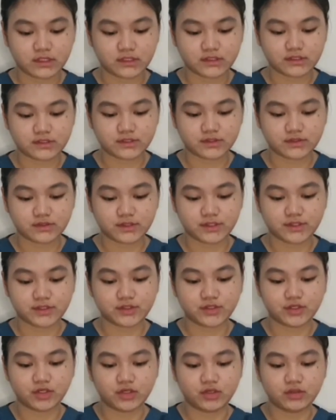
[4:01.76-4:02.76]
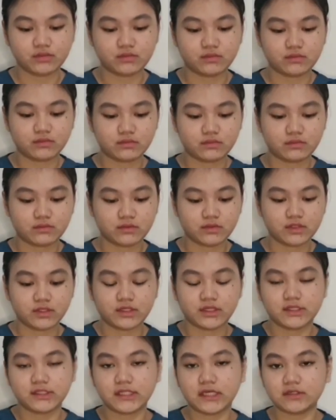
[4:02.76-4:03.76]
So there you go.
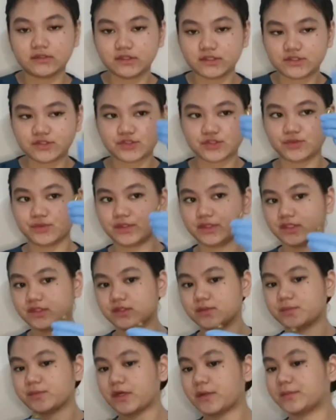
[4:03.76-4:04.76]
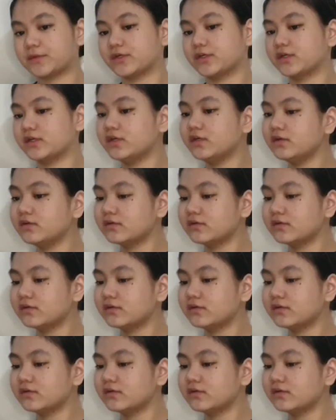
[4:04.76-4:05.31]
Now let's throw it in the proper